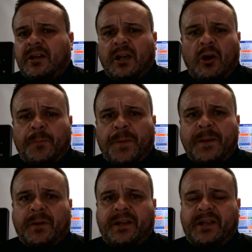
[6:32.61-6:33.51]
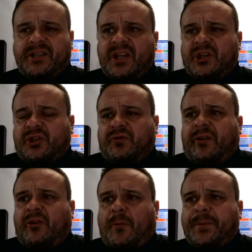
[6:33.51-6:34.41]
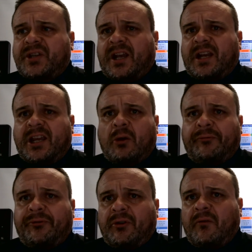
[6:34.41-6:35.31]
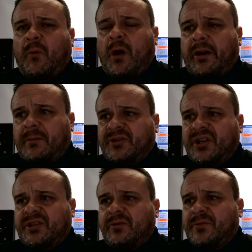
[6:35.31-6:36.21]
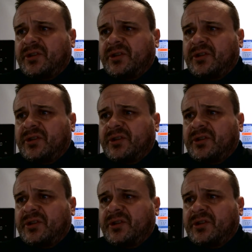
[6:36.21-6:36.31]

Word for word: A lot of people in this industry are not particularly confident of wiring up systems,